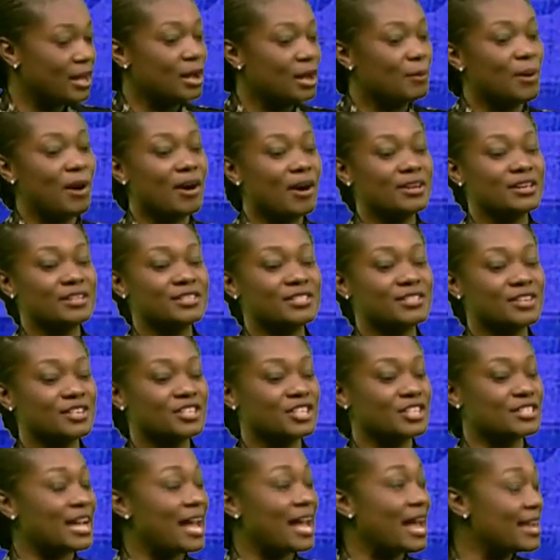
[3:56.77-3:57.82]
partners such
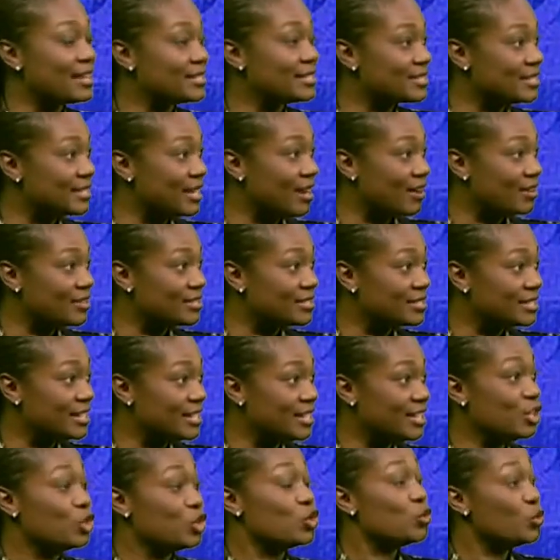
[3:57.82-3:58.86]
as the
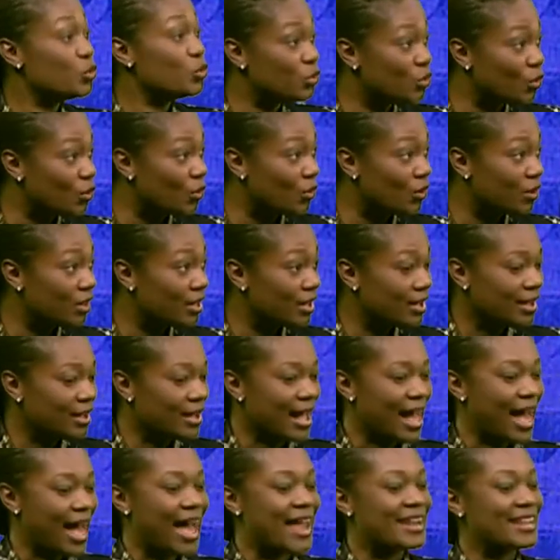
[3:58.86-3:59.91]
ICRC, Google,
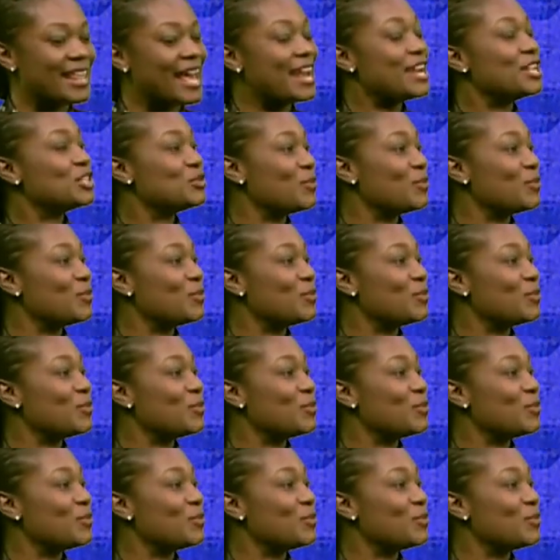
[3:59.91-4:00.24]
and that is